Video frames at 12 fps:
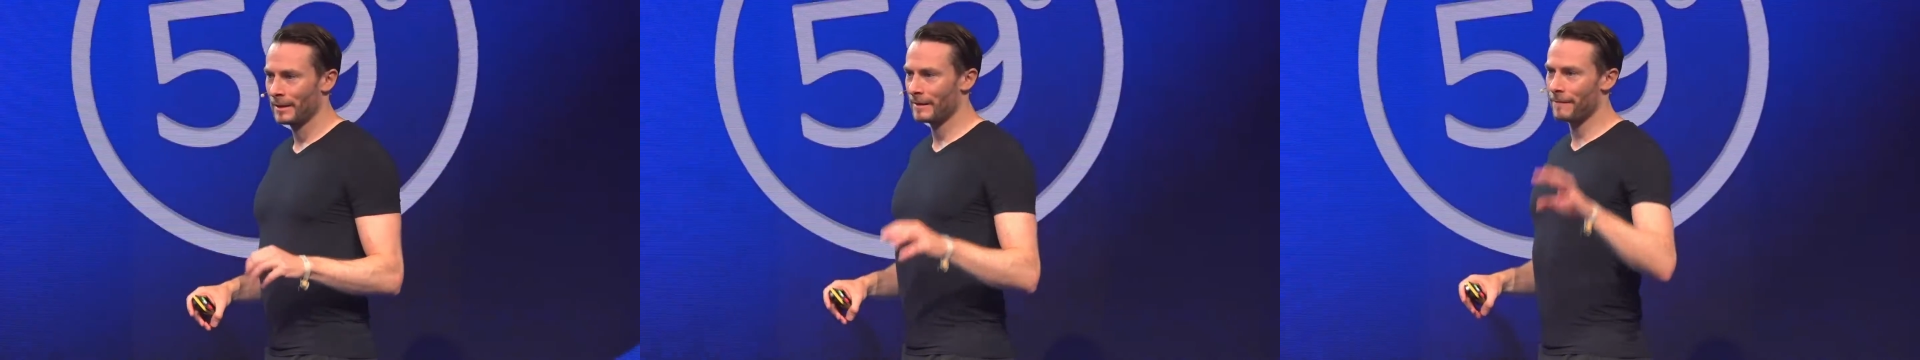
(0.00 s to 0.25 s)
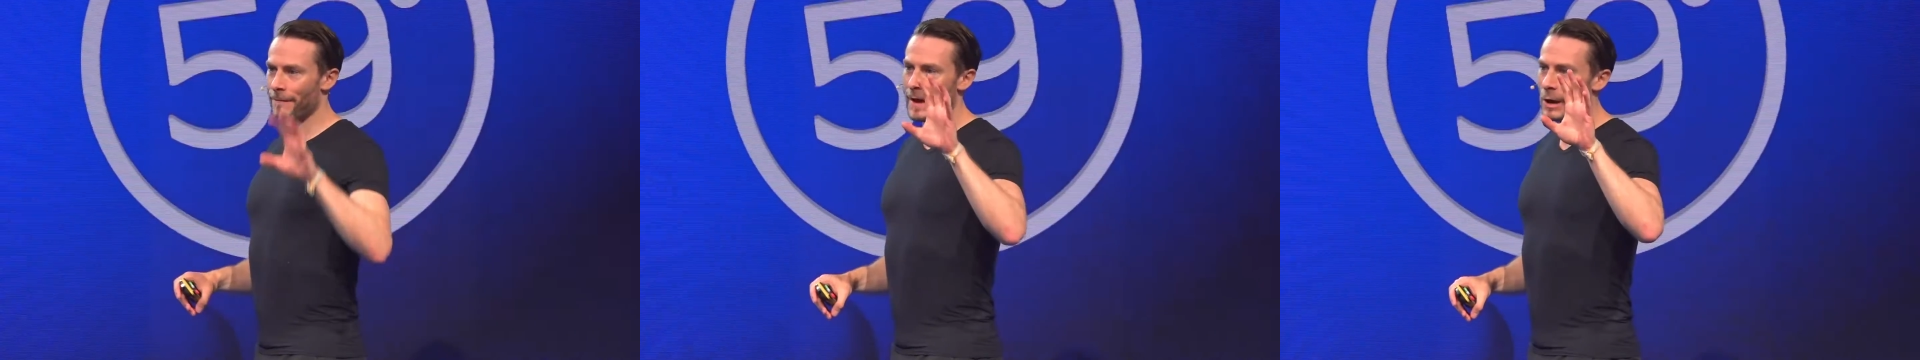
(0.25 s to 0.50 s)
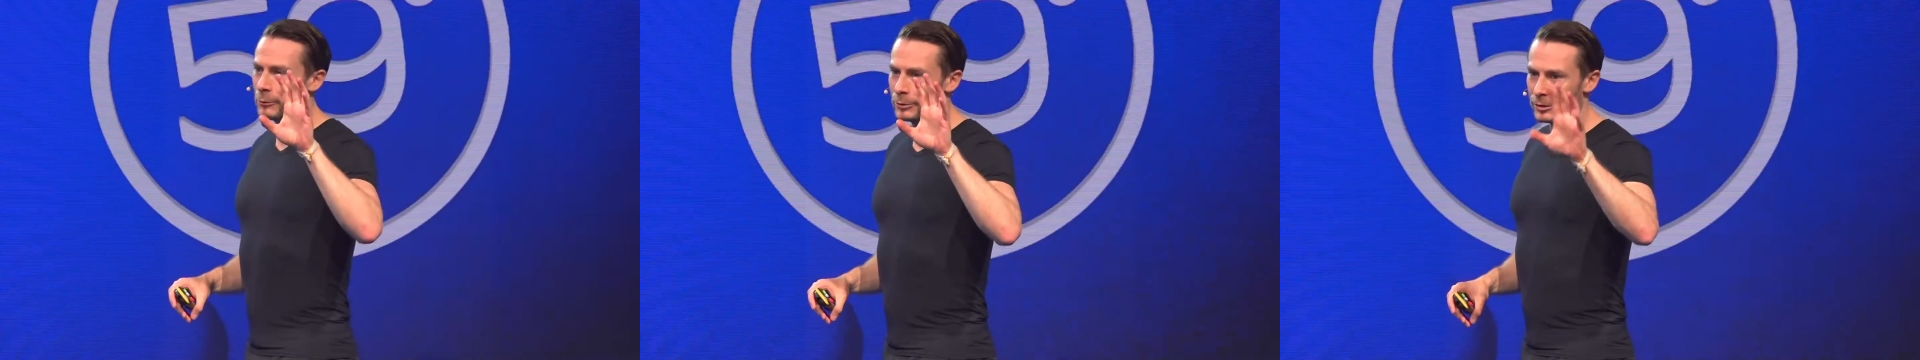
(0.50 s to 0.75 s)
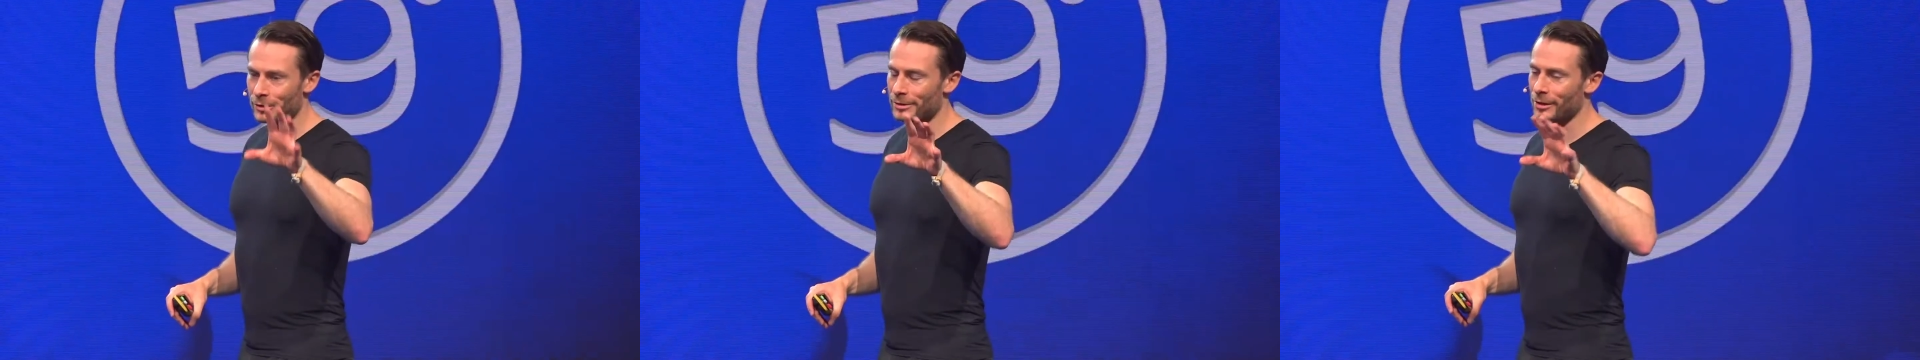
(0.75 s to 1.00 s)
The
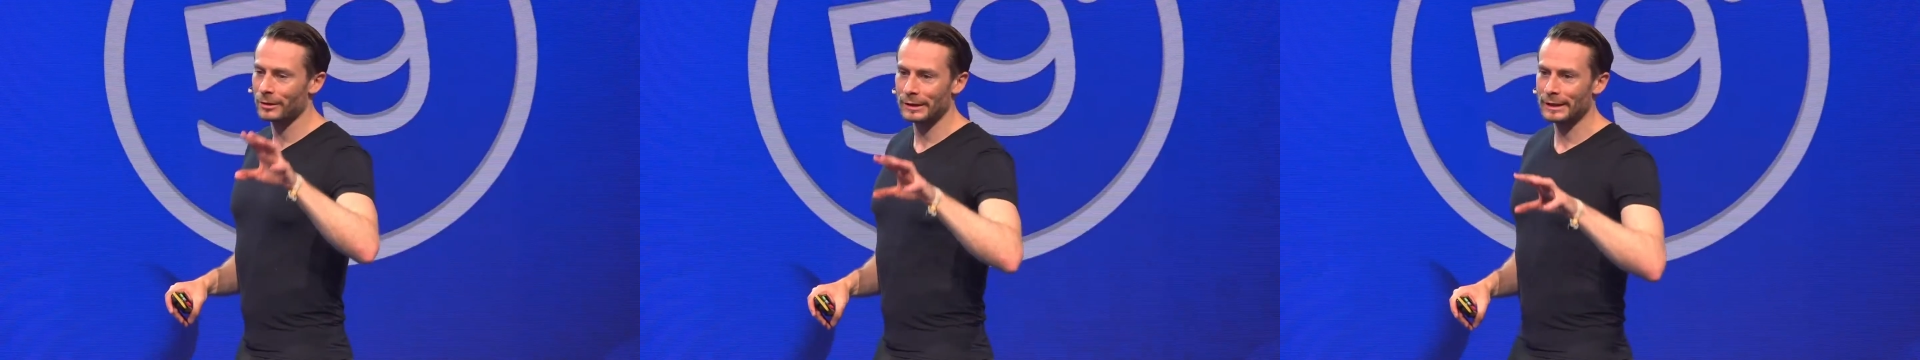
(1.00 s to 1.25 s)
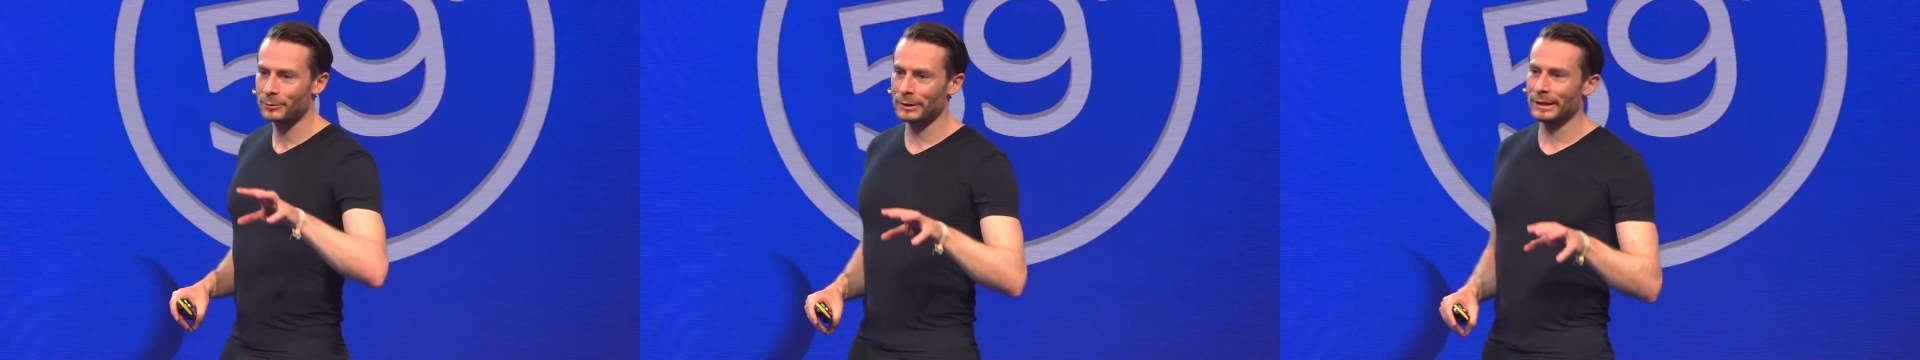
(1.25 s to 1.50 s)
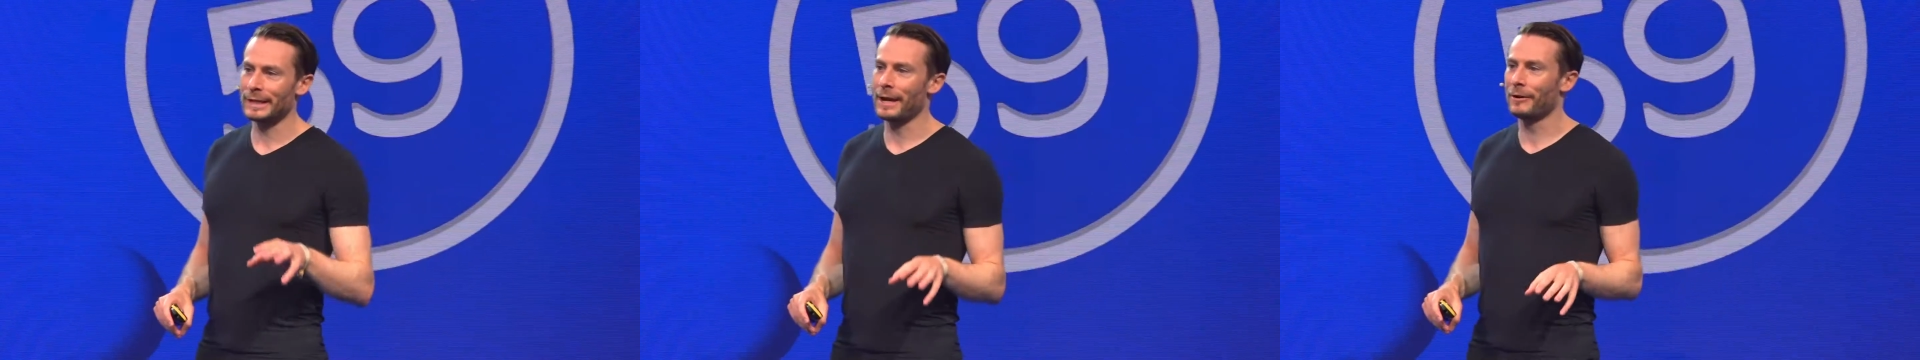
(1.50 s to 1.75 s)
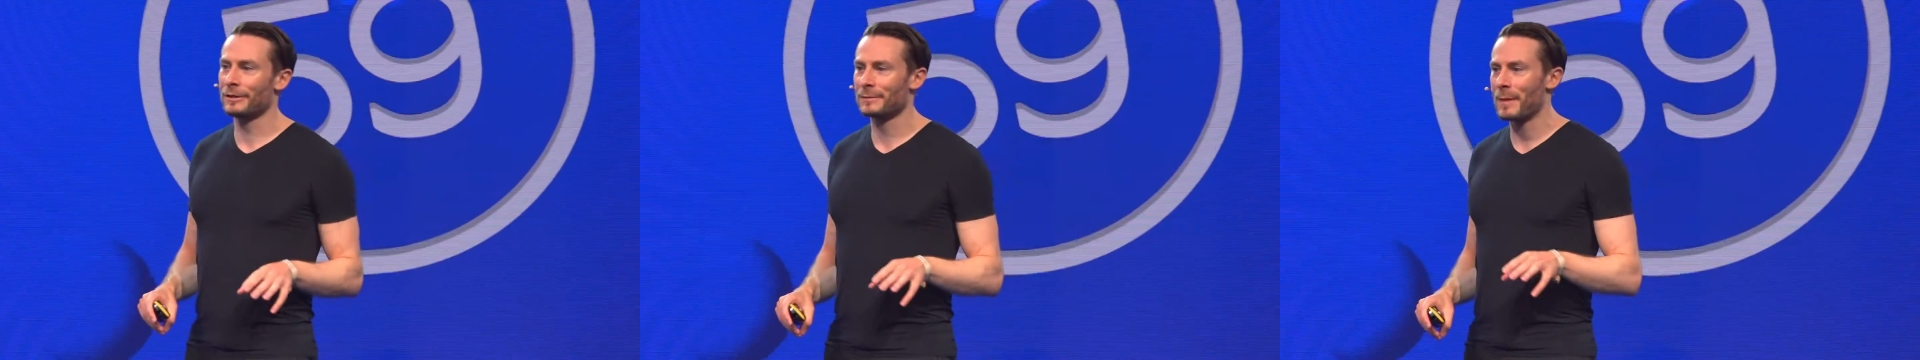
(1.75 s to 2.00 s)
founders are equally
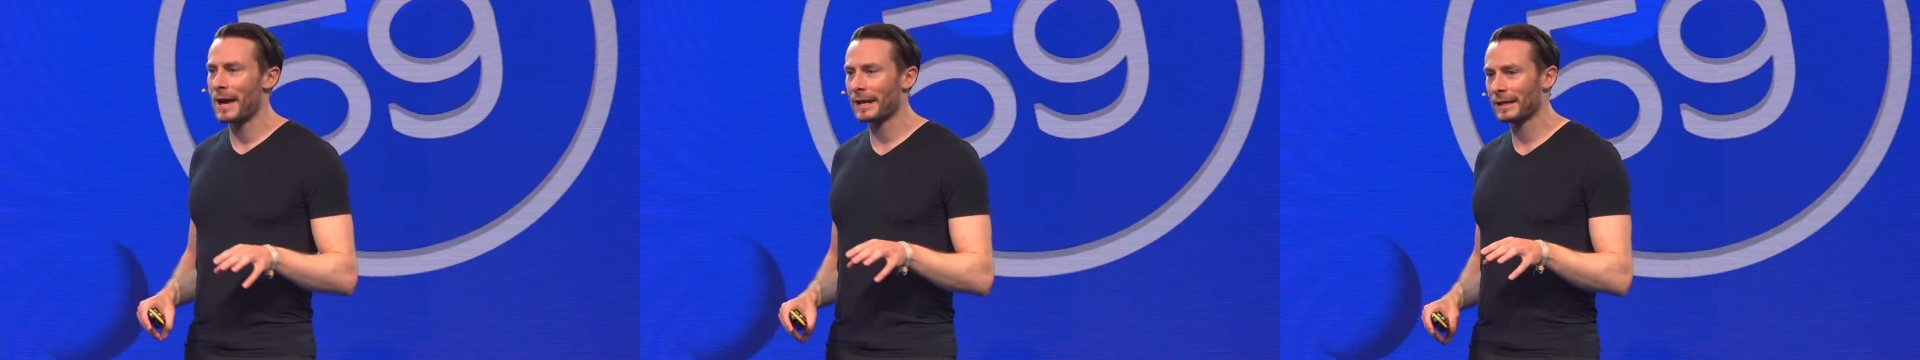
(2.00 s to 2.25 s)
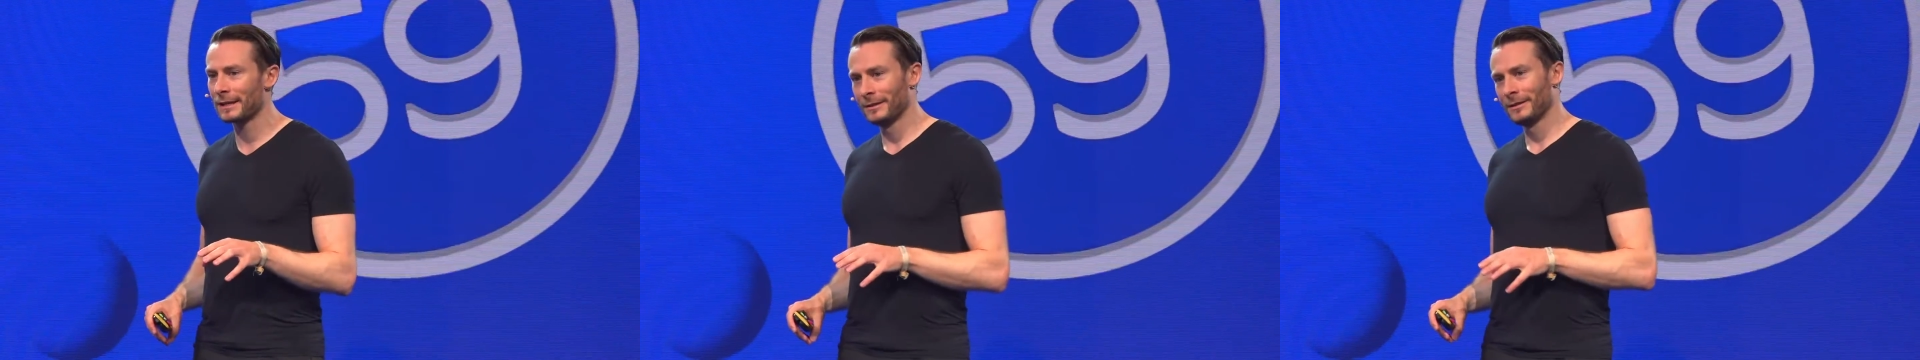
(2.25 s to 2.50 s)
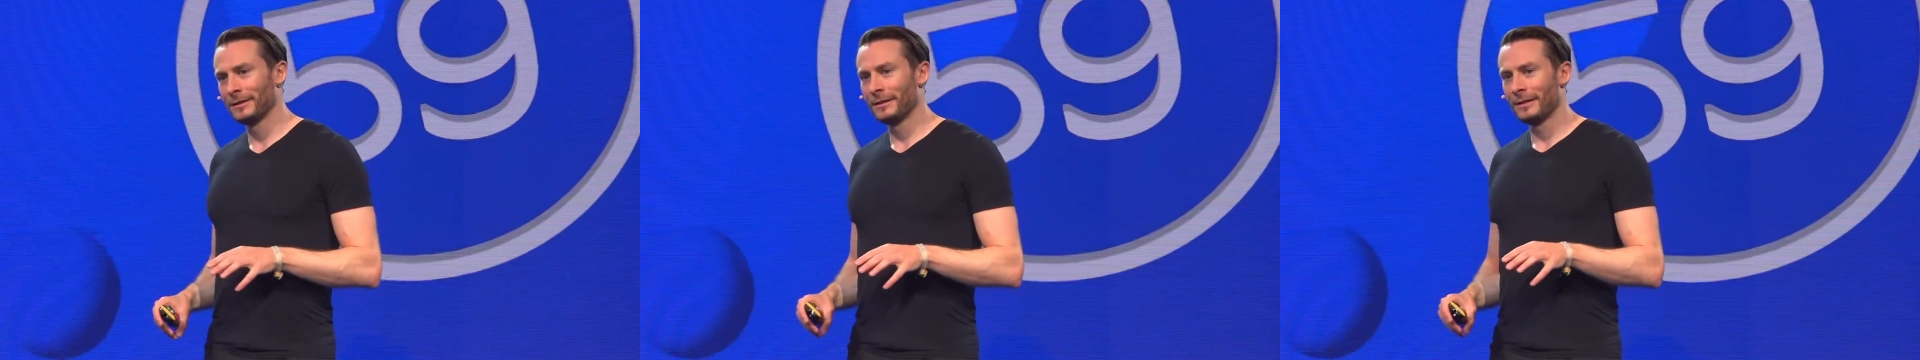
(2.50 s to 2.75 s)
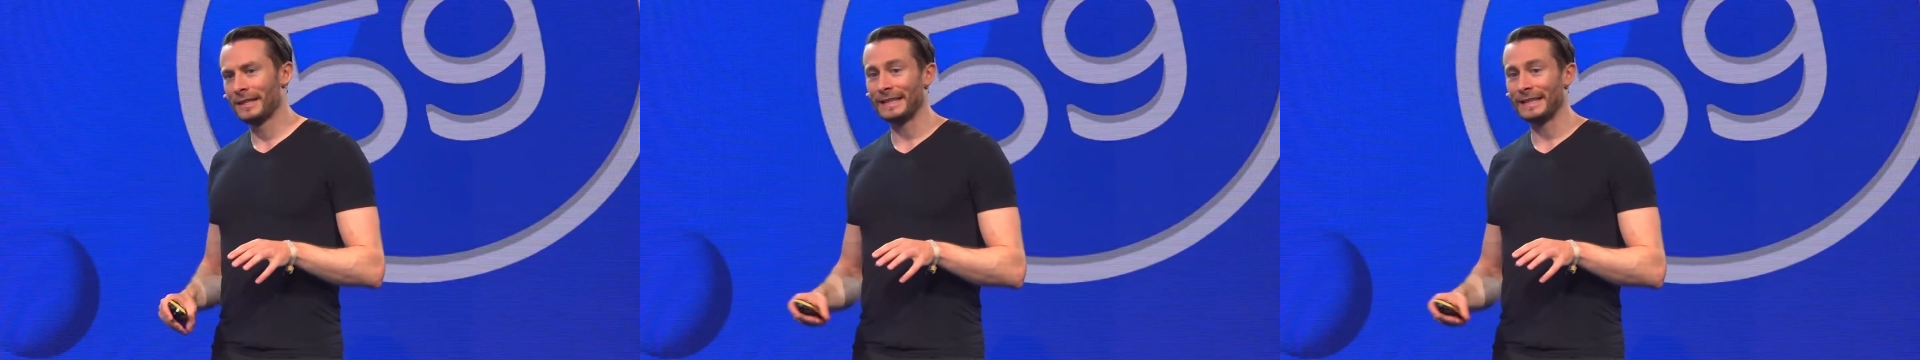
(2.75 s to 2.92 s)
charismatic.